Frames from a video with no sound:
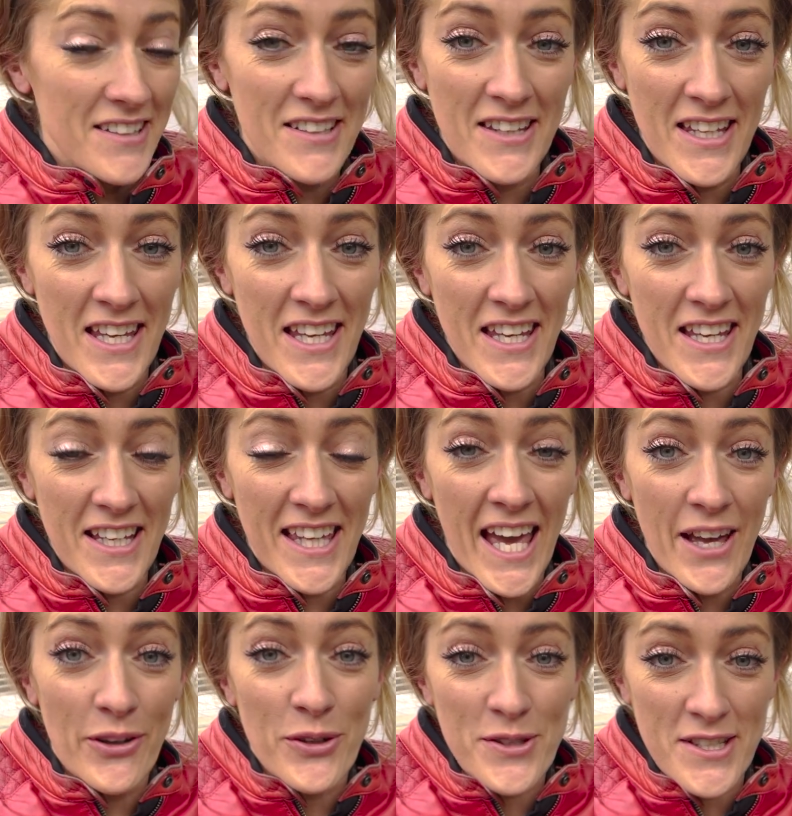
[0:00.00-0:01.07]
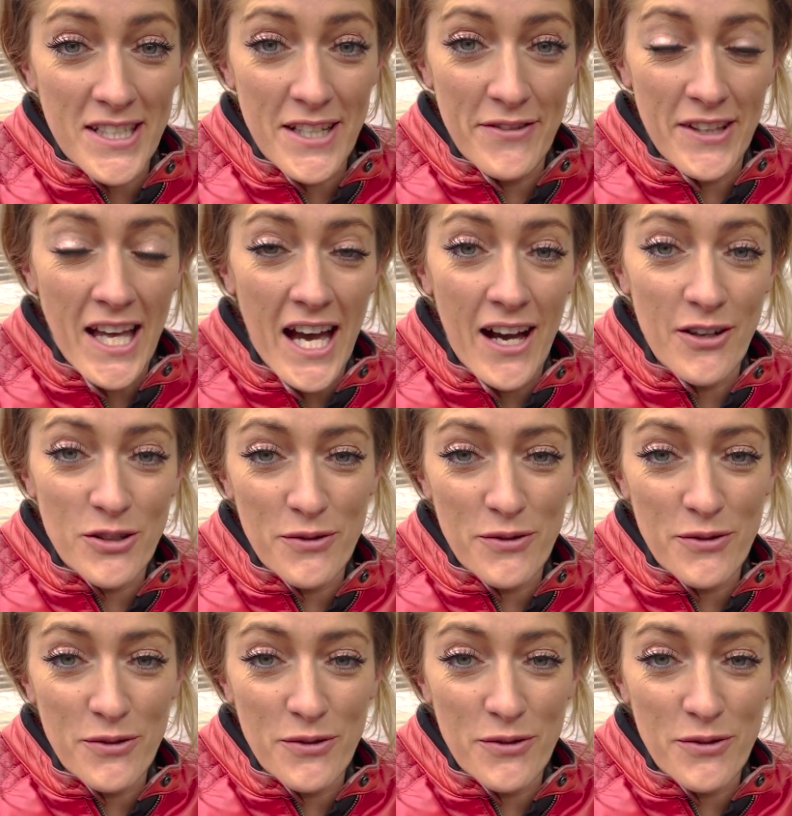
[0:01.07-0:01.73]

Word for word: the chaos leaving the house,